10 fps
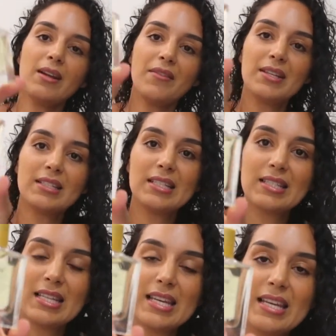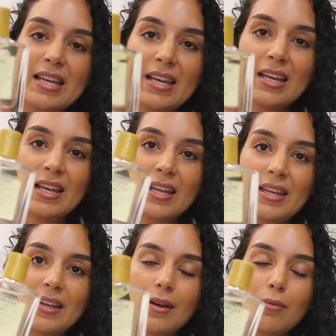Now this is the,
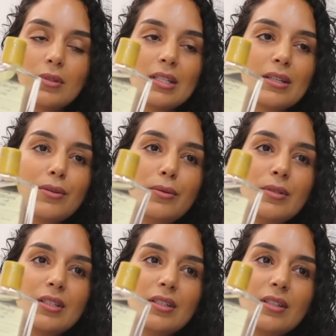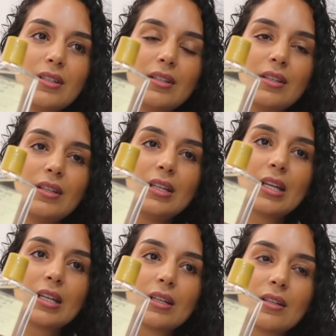what's it called?
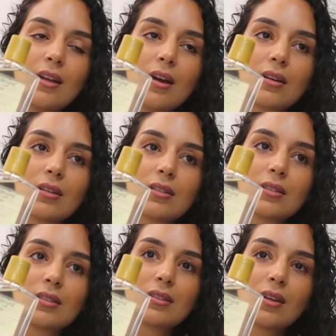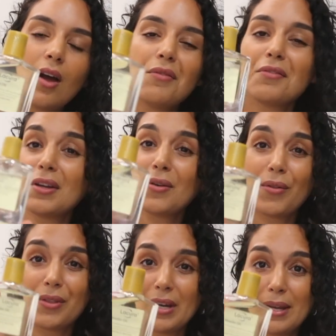Nuxe. I
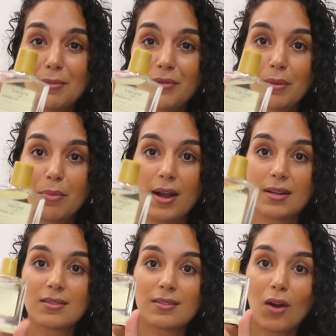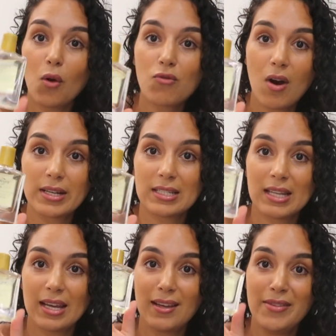forgot the name of the brand. I'll write
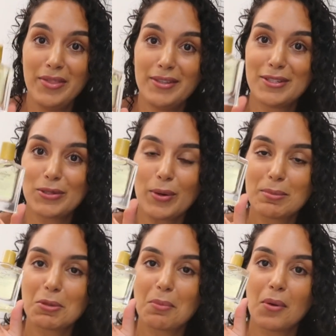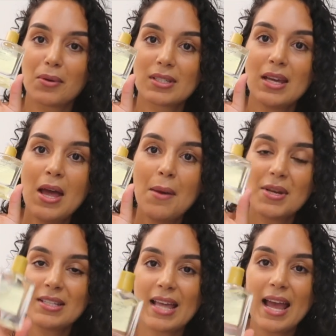it in the description box. But
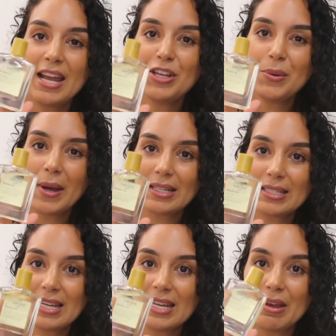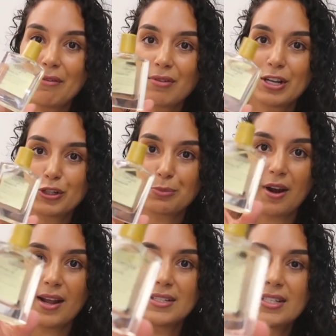it's that NUXE French
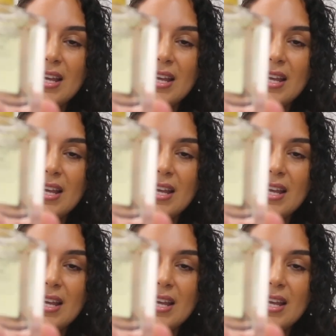brand.